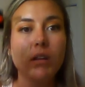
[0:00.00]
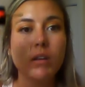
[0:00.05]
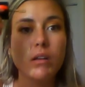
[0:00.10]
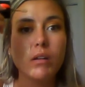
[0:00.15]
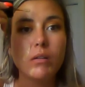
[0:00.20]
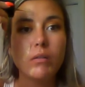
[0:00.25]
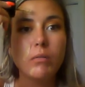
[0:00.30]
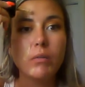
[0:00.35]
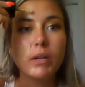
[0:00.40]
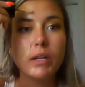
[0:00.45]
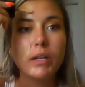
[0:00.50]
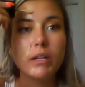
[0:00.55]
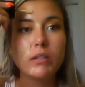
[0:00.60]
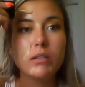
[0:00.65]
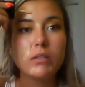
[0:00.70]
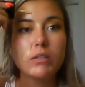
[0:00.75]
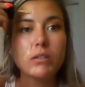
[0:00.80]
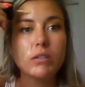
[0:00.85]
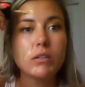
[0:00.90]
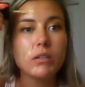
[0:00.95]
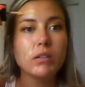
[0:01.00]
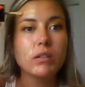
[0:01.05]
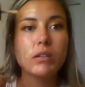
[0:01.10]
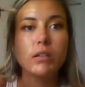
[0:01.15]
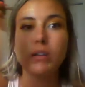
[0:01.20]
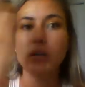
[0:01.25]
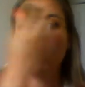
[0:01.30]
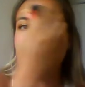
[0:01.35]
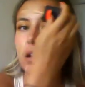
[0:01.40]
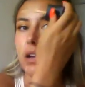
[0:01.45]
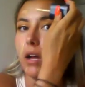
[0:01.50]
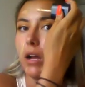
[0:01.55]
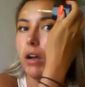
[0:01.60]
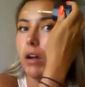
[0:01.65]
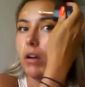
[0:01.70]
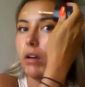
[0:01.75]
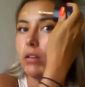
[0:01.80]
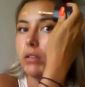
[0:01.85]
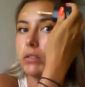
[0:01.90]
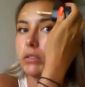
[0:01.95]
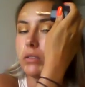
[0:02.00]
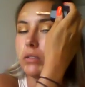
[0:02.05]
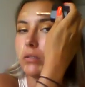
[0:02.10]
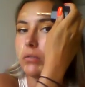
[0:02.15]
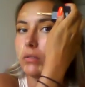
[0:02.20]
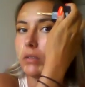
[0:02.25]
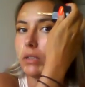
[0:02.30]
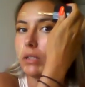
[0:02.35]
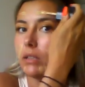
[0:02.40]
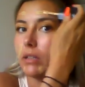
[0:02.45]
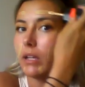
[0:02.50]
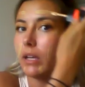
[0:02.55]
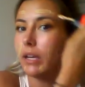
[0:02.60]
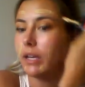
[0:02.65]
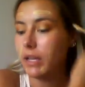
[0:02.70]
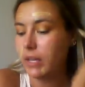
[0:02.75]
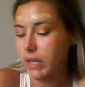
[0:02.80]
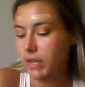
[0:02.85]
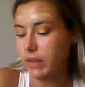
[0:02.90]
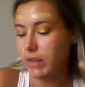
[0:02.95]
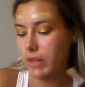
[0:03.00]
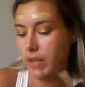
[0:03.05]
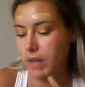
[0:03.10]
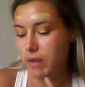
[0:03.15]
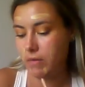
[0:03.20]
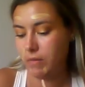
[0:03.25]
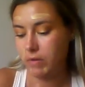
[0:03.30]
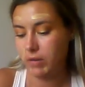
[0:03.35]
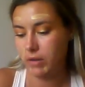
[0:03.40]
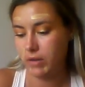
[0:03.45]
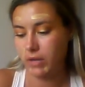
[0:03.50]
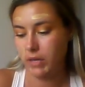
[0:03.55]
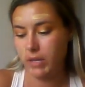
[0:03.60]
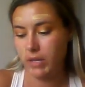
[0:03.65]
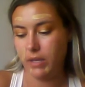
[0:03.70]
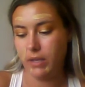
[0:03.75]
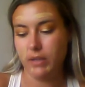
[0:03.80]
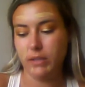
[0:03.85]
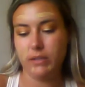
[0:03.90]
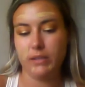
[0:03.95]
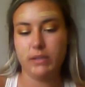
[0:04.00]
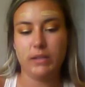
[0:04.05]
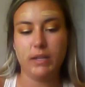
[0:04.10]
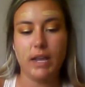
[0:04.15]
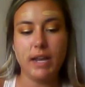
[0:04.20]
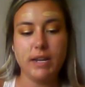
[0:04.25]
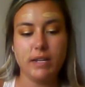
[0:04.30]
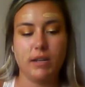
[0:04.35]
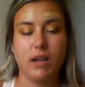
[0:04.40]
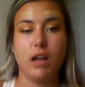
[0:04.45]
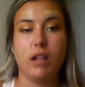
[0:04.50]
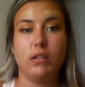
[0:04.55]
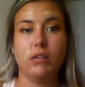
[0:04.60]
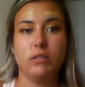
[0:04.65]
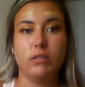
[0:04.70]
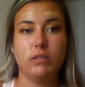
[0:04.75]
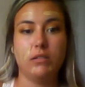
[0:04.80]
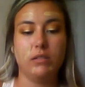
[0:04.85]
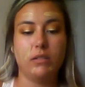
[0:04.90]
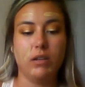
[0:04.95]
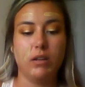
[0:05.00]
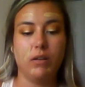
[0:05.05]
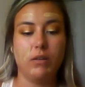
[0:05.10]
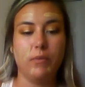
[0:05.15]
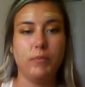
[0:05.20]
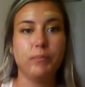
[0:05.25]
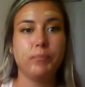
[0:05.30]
which I also really like, and that one is $8. So